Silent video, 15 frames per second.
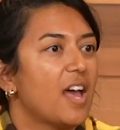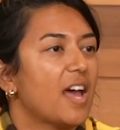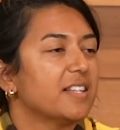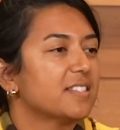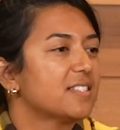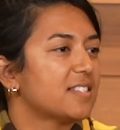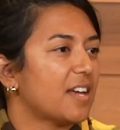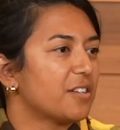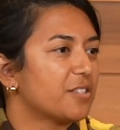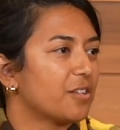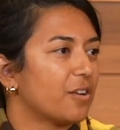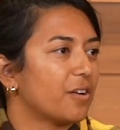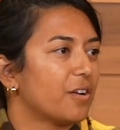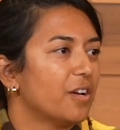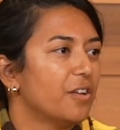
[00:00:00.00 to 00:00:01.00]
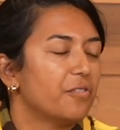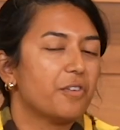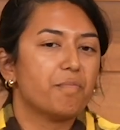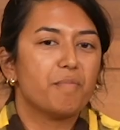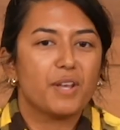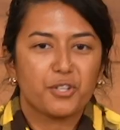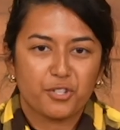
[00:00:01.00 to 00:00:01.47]
and center the
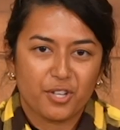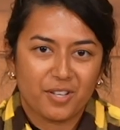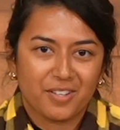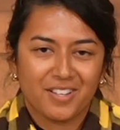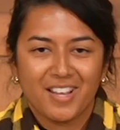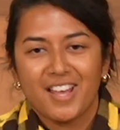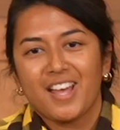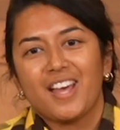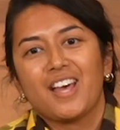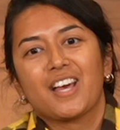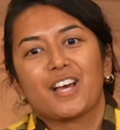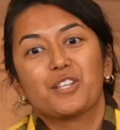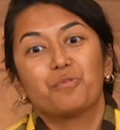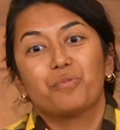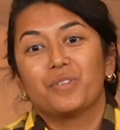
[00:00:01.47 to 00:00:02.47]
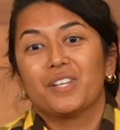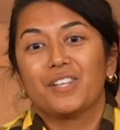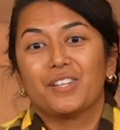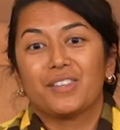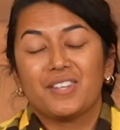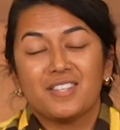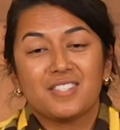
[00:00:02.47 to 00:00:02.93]
mission. Because
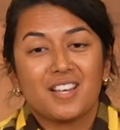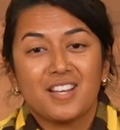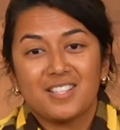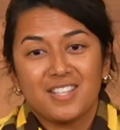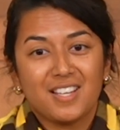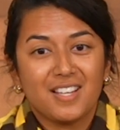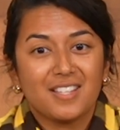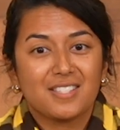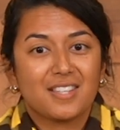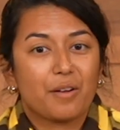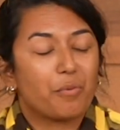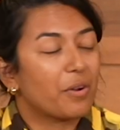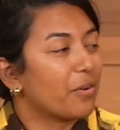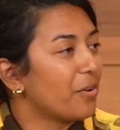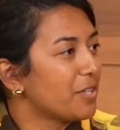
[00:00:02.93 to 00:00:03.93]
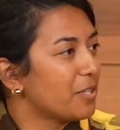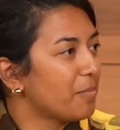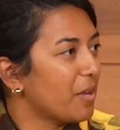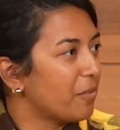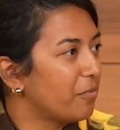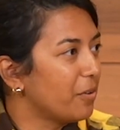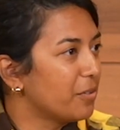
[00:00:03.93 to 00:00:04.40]
these ideas that we're going to
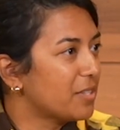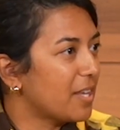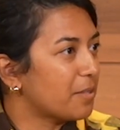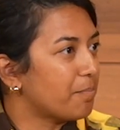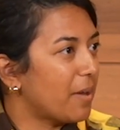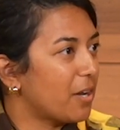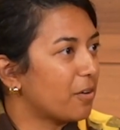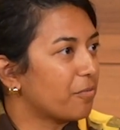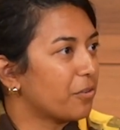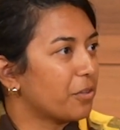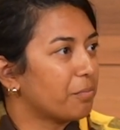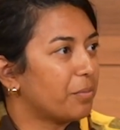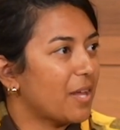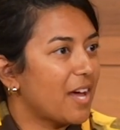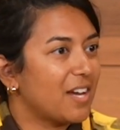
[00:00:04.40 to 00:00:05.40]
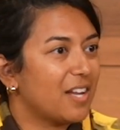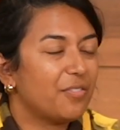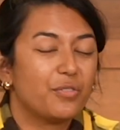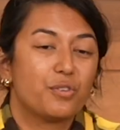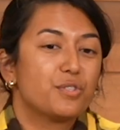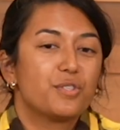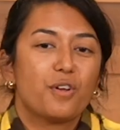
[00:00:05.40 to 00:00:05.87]
make food that's better for the planet,
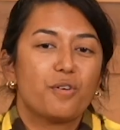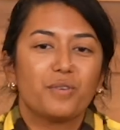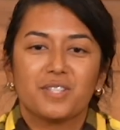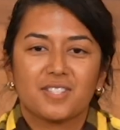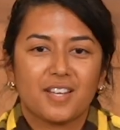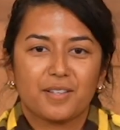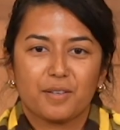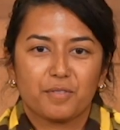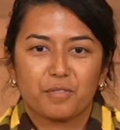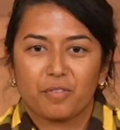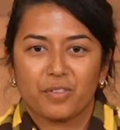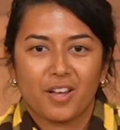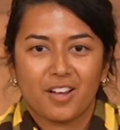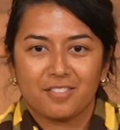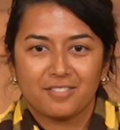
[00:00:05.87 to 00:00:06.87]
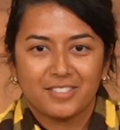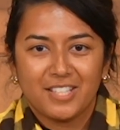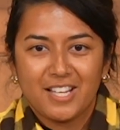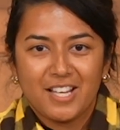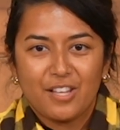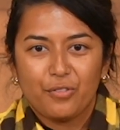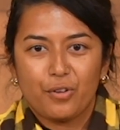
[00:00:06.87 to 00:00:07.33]
there's no incentives for that.
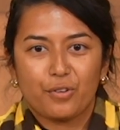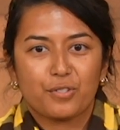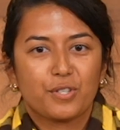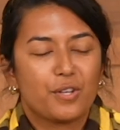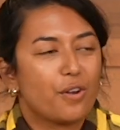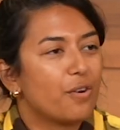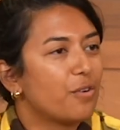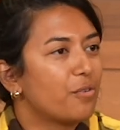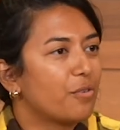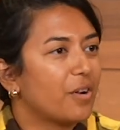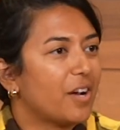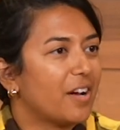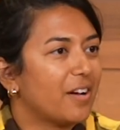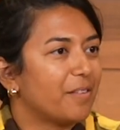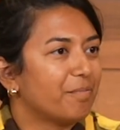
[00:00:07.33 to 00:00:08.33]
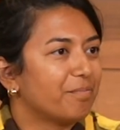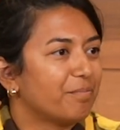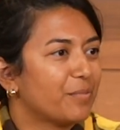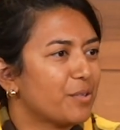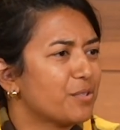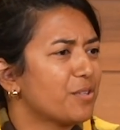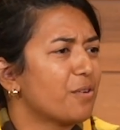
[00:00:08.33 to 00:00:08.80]
There's no
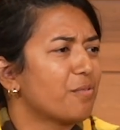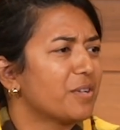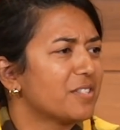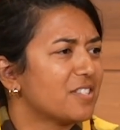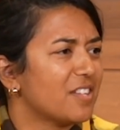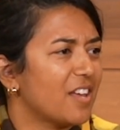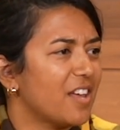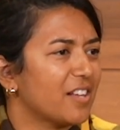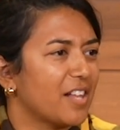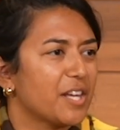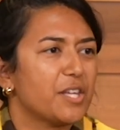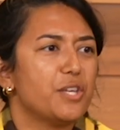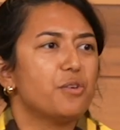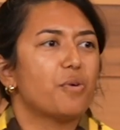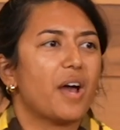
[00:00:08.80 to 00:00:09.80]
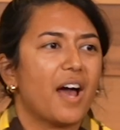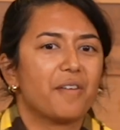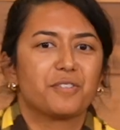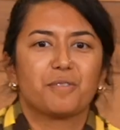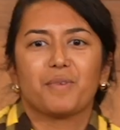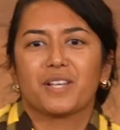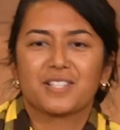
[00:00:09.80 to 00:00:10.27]
one saying, like, you have
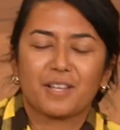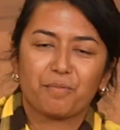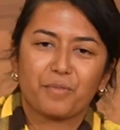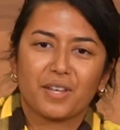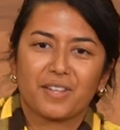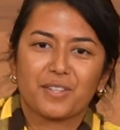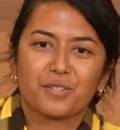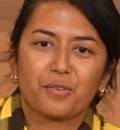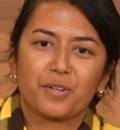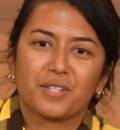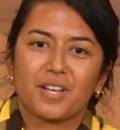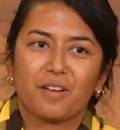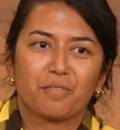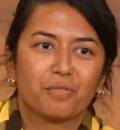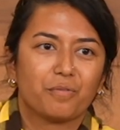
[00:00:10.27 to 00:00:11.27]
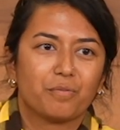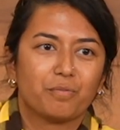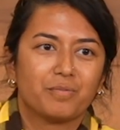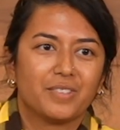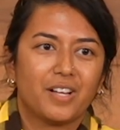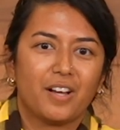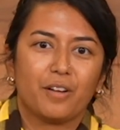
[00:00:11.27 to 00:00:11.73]
to make something that's going to have
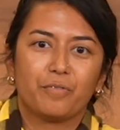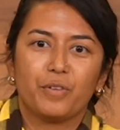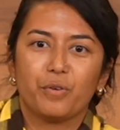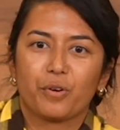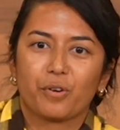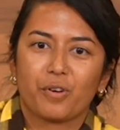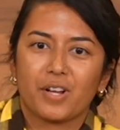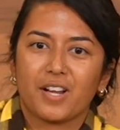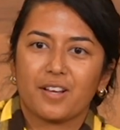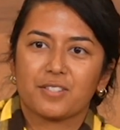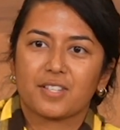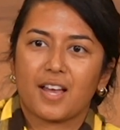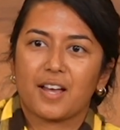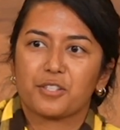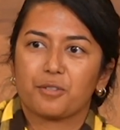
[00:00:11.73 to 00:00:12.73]
fewer greenhouse gas